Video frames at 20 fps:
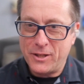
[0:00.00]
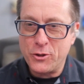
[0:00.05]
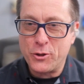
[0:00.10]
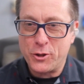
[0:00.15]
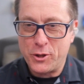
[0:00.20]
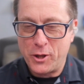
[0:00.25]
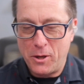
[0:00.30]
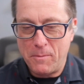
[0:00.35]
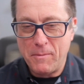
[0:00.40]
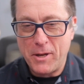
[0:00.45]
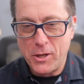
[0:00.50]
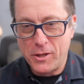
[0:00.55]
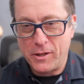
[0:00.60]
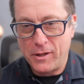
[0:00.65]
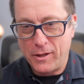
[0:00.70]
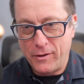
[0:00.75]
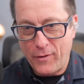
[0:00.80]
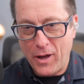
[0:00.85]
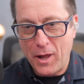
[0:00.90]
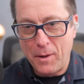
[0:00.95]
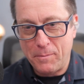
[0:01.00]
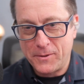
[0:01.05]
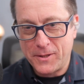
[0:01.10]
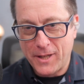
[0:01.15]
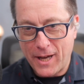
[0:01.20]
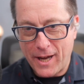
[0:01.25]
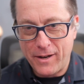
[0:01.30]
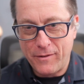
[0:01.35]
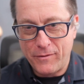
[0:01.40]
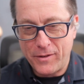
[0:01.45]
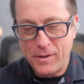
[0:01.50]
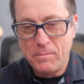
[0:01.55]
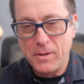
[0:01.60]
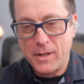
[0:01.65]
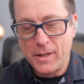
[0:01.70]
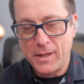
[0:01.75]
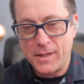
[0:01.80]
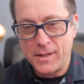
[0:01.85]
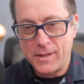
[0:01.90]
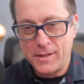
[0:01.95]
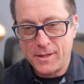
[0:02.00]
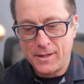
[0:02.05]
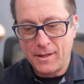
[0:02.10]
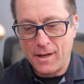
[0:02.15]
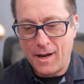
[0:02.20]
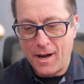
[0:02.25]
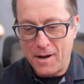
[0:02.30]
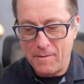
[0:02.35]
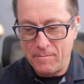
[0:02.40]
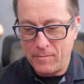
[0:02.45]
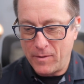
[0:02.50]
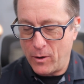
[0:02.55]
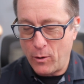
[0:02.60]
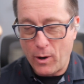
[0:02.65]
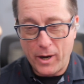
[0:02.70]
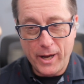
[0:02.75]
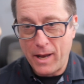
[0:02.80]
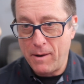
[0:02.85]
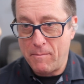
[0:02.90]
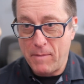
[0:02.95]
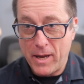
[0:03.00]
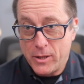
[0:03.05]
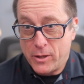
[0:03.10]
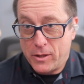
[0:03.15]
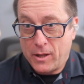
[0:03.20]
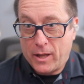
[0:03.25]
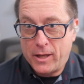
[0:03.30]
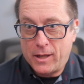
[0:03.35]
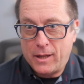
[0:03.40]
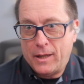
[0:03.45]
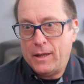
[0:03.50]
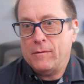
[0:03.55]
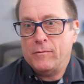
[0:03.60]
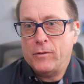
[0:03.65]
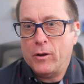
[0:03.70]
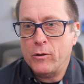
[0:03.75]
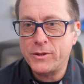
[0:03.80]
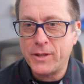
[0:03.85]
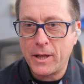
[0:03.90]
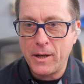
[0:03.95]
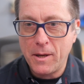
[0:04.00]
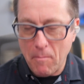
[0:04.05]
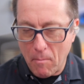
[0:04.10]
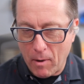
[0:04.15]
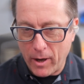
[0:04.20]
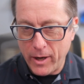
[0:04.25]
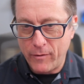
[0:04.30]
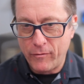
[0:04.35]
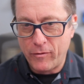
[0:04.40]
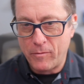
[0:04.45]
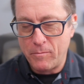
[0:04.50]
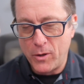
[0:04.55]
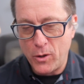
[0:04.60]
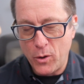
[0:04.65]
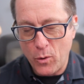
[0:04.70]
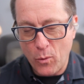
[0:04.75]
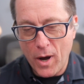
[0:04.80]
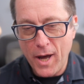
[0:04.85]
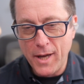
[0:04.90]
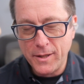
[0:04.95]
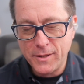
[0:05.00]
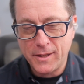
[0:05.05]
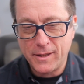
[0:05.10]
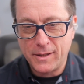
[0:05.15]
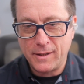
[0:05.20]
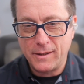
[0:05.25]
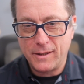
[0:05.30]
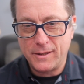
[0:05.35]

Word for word: interesting you mentioned the developed side of it because um, you know I got to imagine like you know sending money from the U.S.